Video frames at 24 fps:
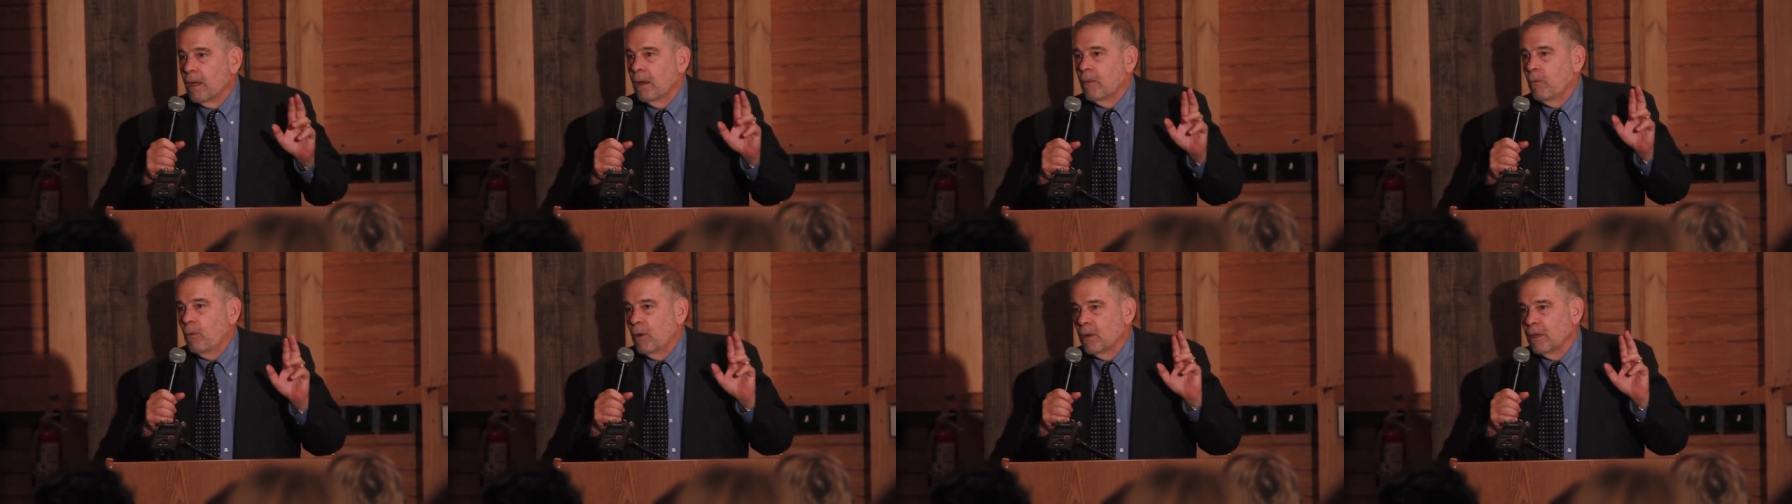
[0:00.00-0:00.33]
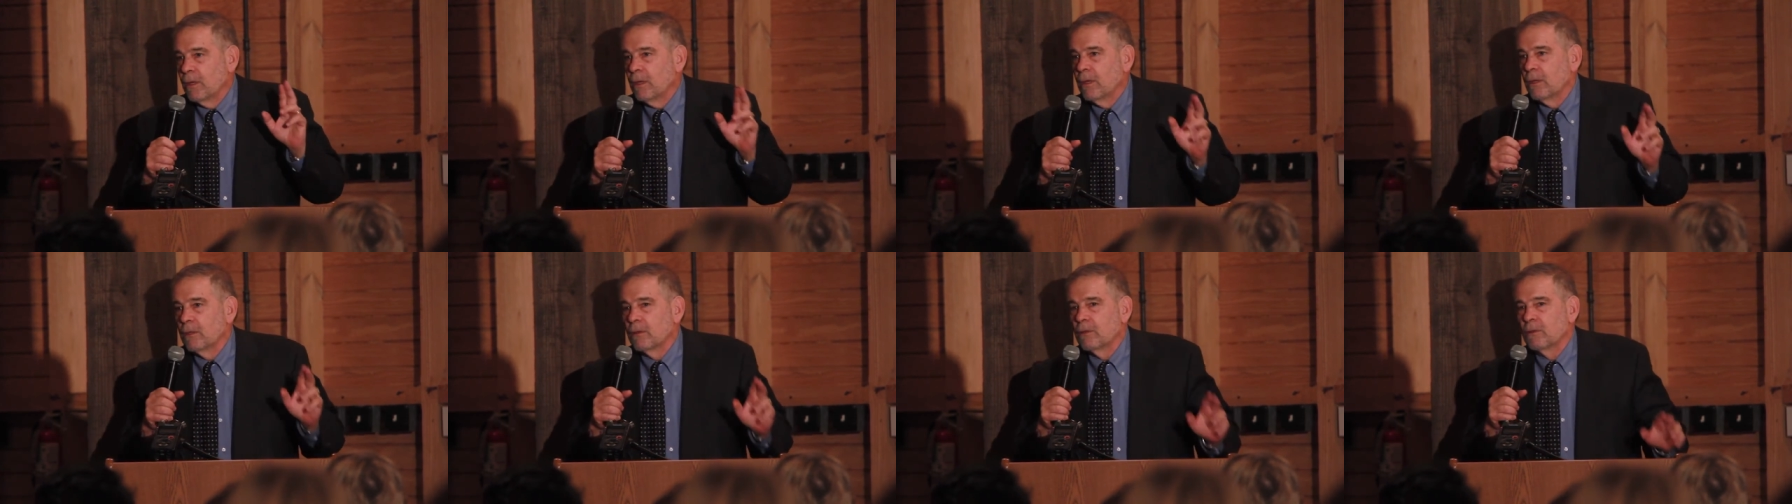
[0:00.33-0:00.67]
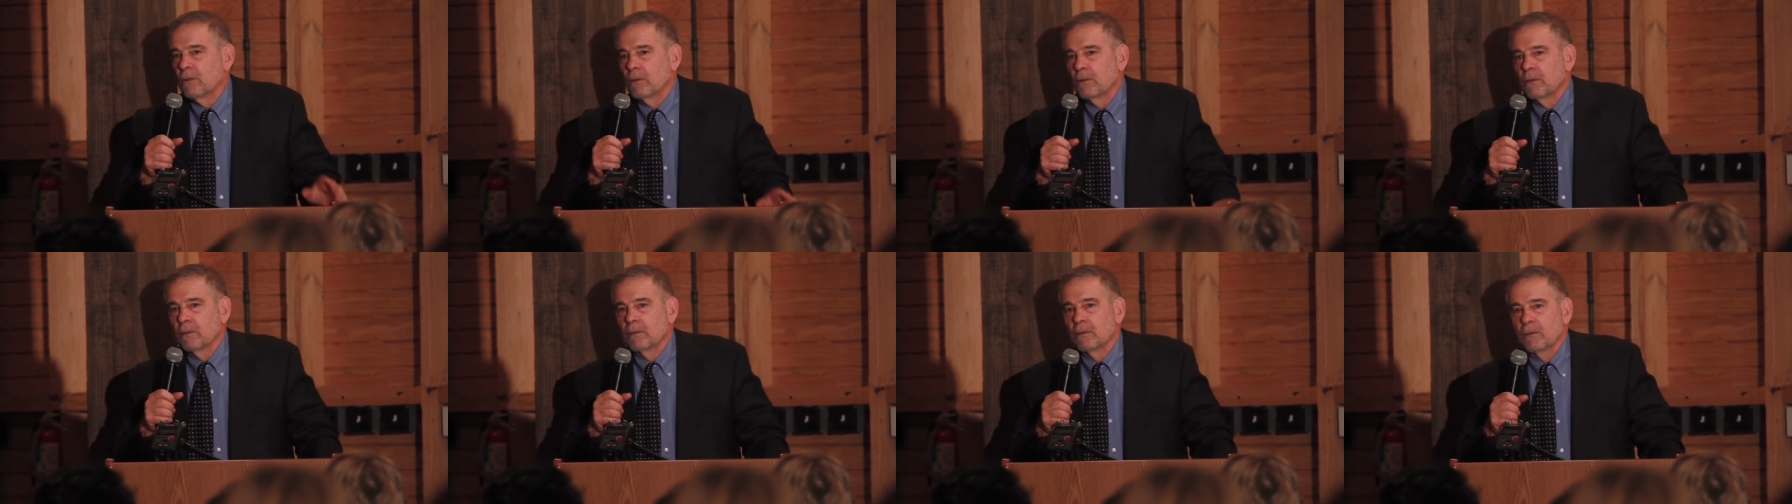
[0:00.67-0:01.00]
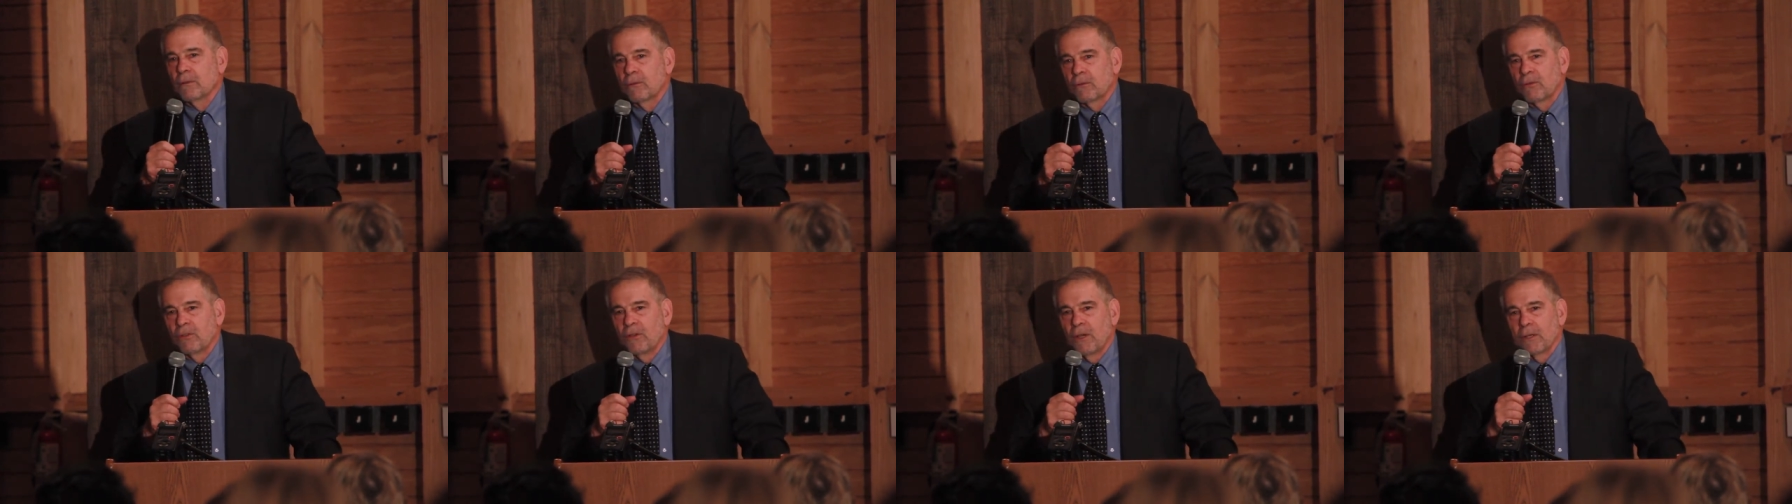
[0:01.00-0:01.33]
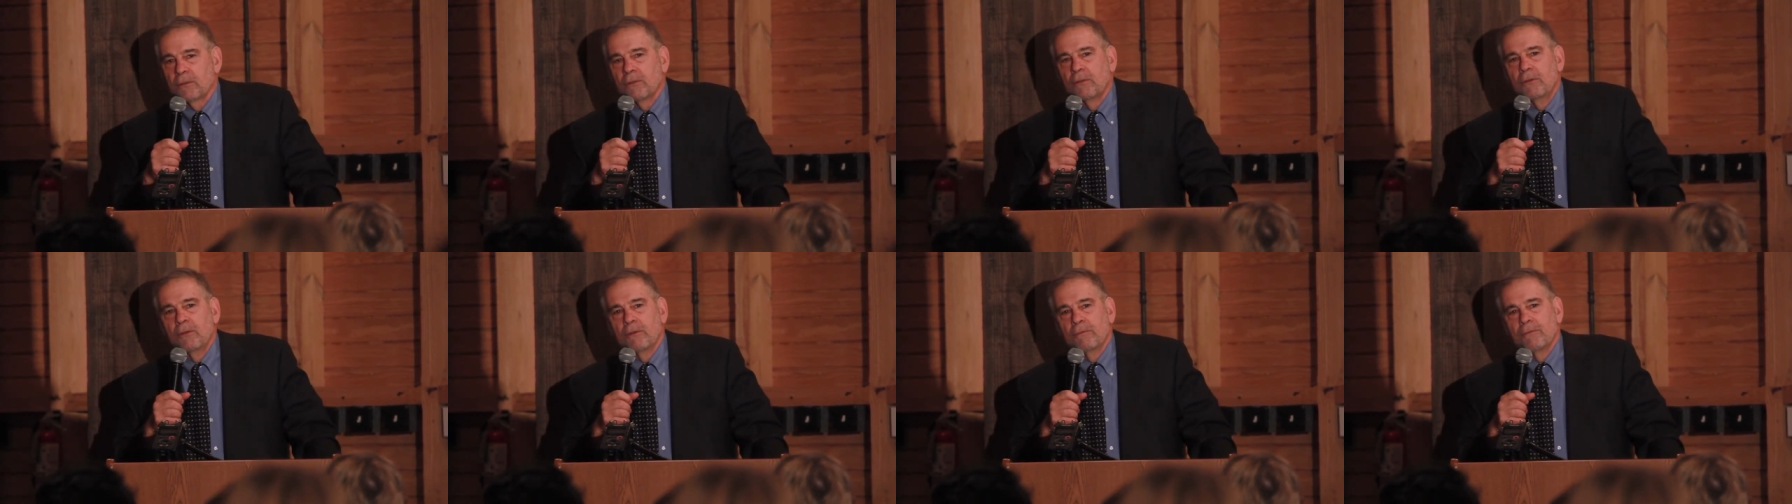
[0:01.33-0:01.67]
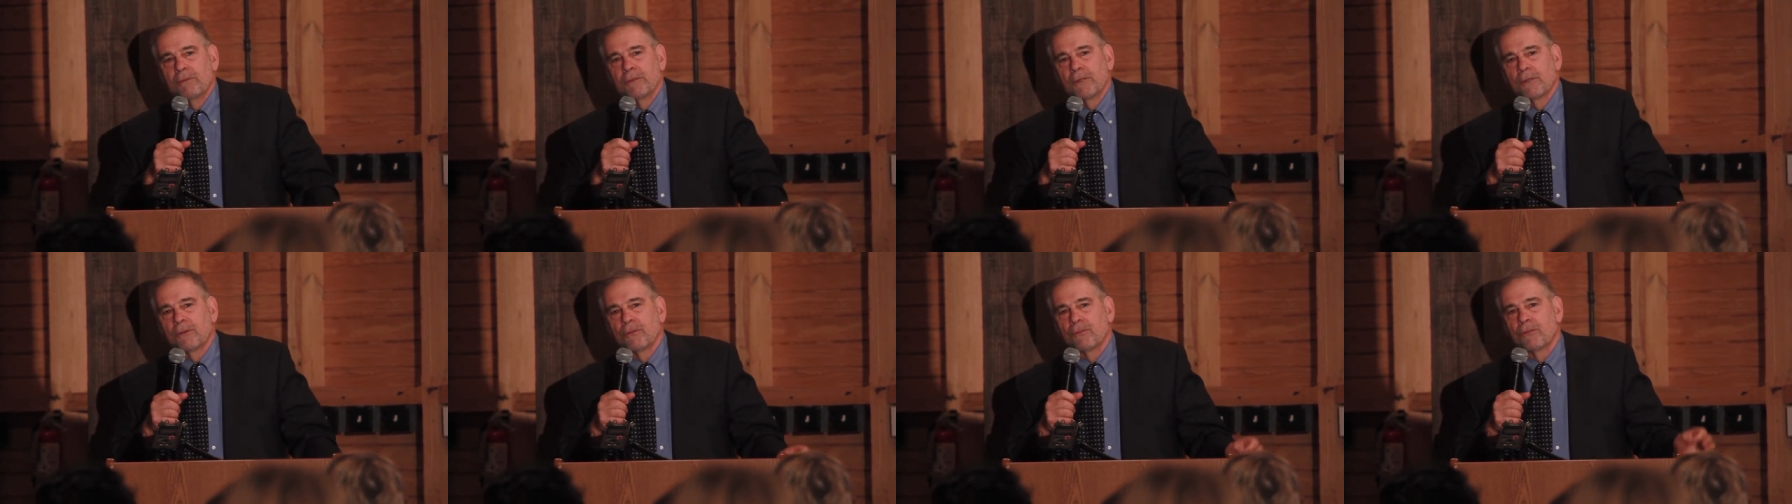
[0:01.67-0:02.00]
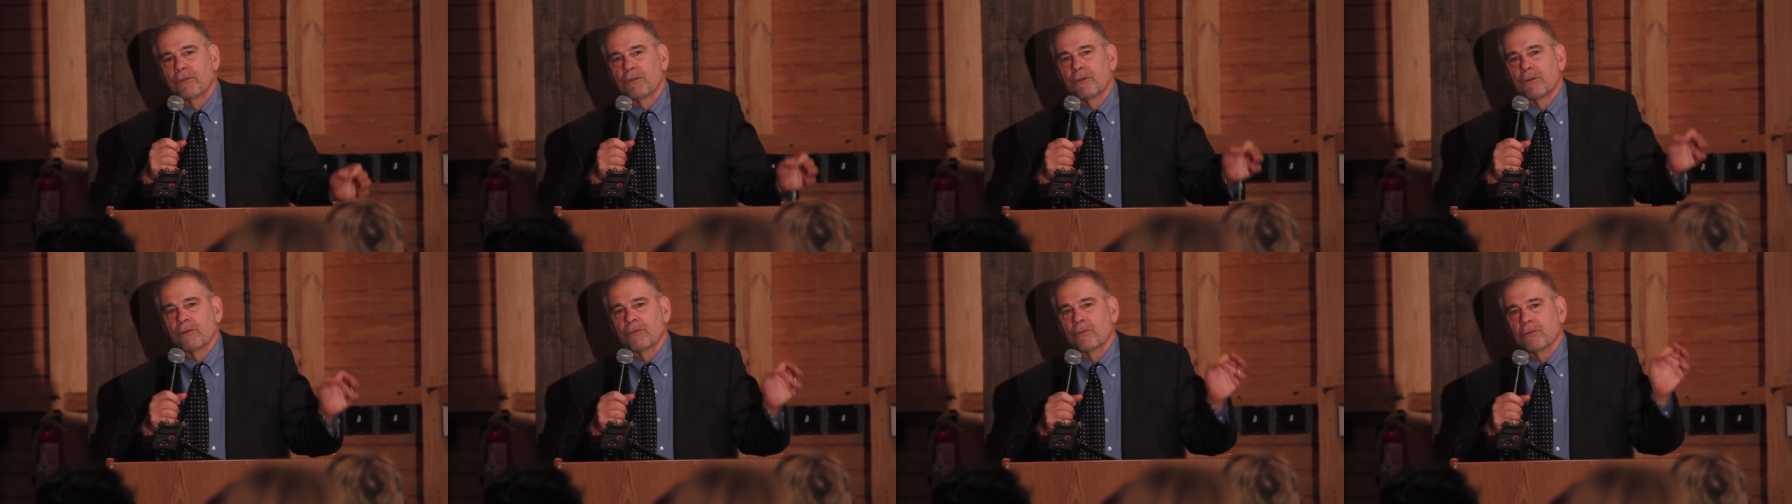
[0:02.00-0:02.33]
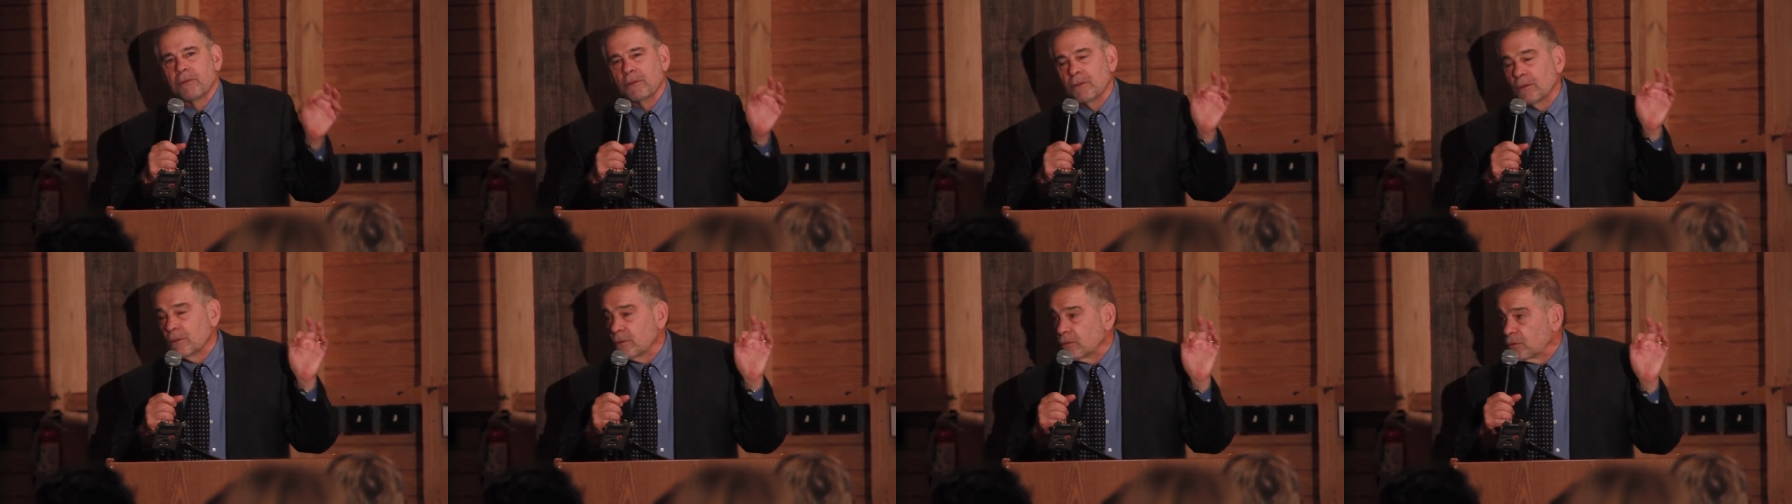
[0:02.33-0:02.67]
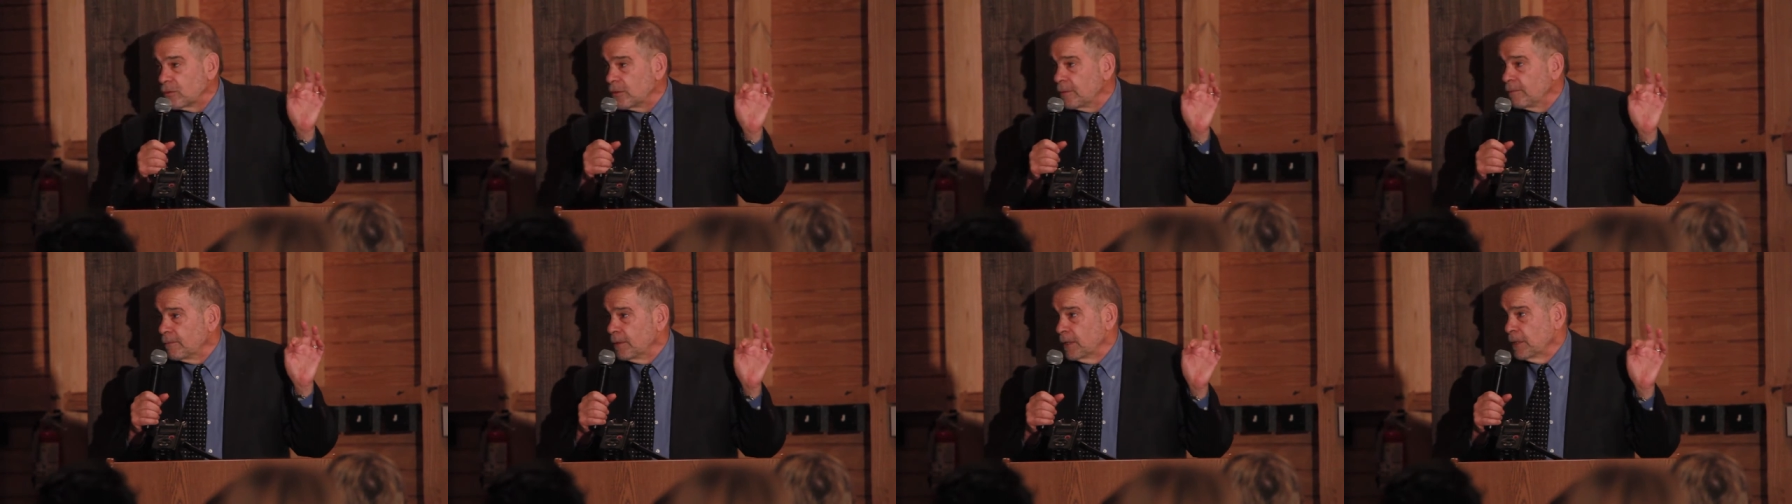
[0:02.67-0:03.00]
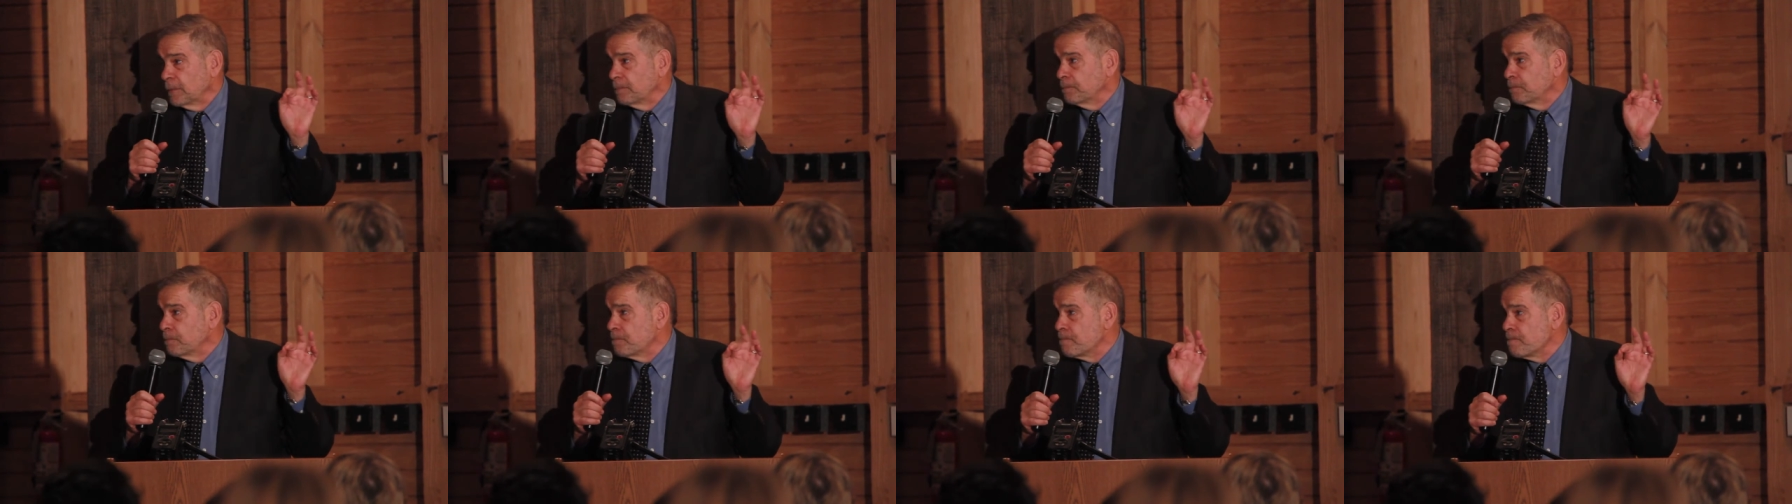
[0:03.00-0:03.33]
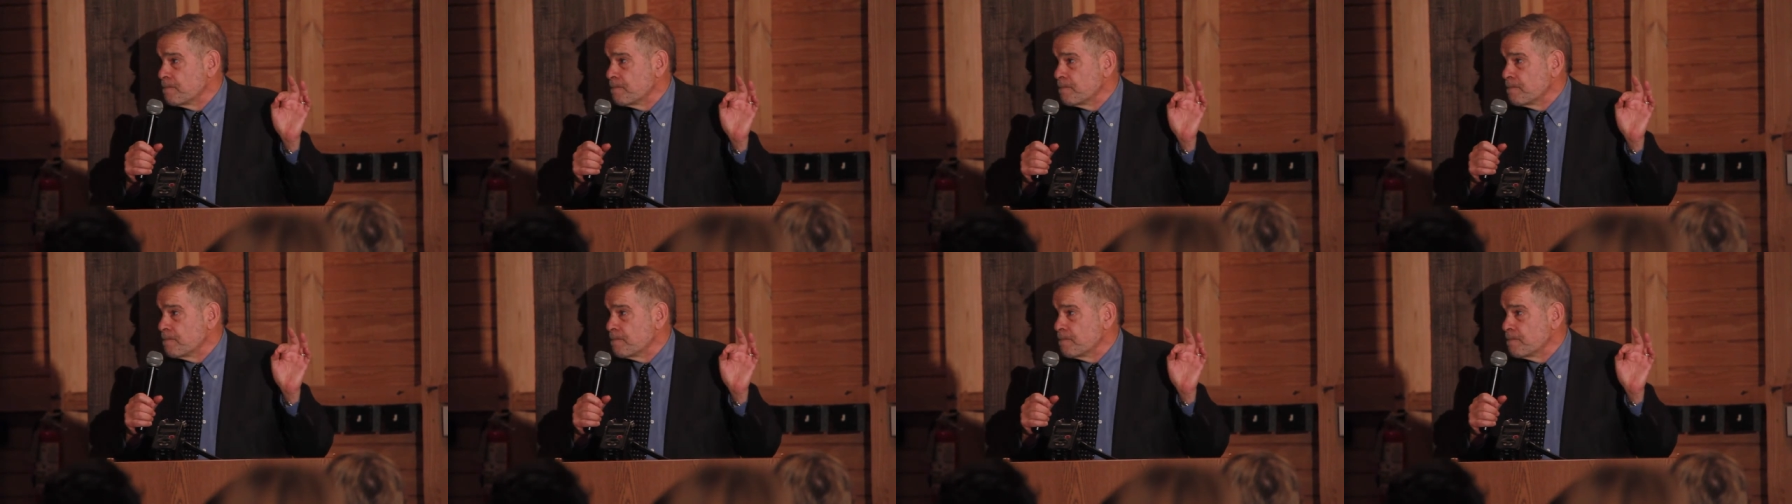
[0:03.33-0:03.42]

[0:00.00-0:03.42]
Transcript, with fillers: I want to talk to you very seriously this evening.